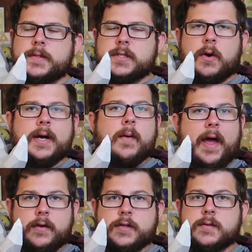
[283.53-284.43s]
So I'd
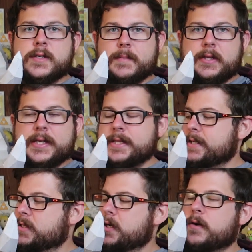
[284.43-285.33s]
rather do something like
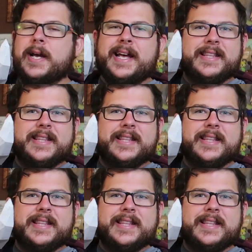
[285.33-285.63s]
this. So